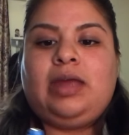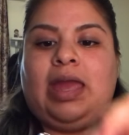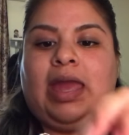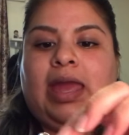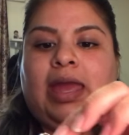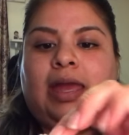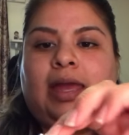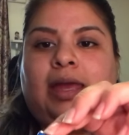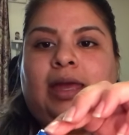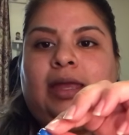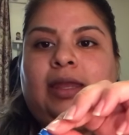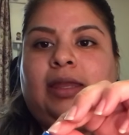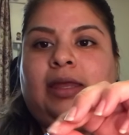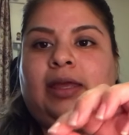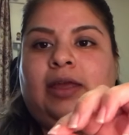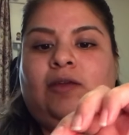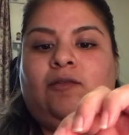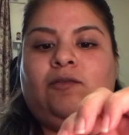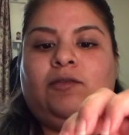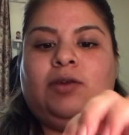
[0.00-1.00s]
And
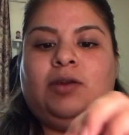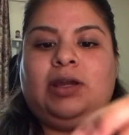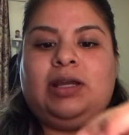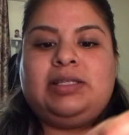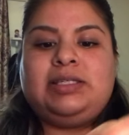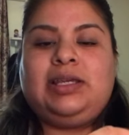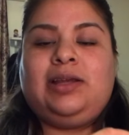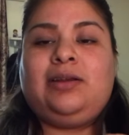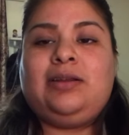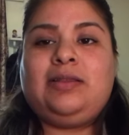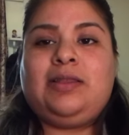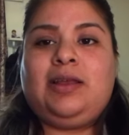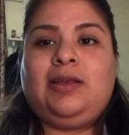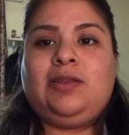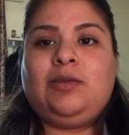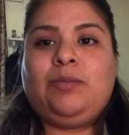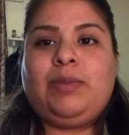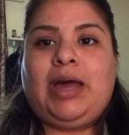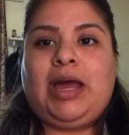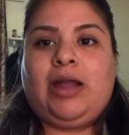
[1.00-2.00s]
if you guys hear anything in
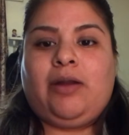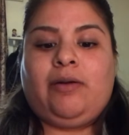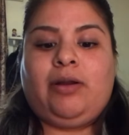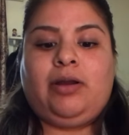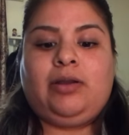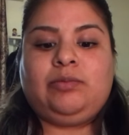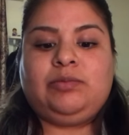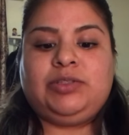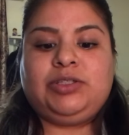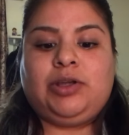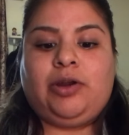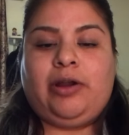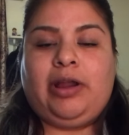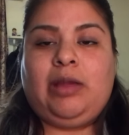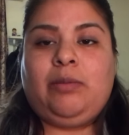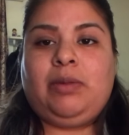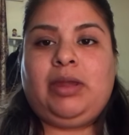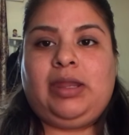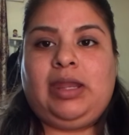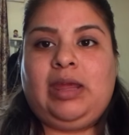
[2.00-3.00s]
the background, I'm
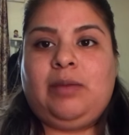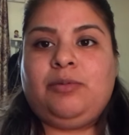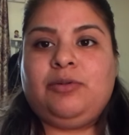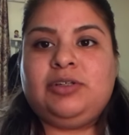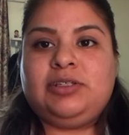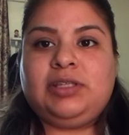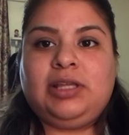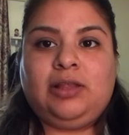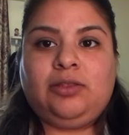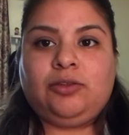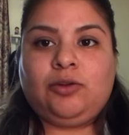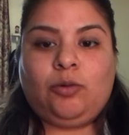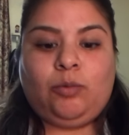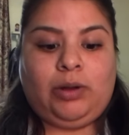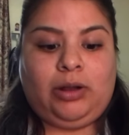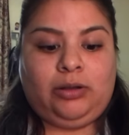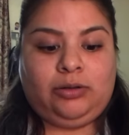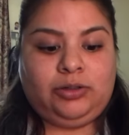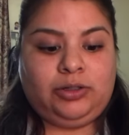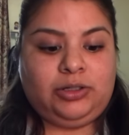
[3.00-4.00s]
sorry. My neighbors think they're
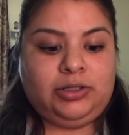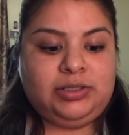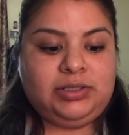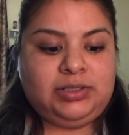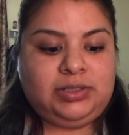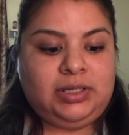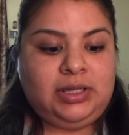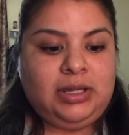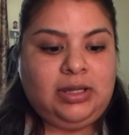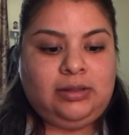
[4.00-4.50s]
welders.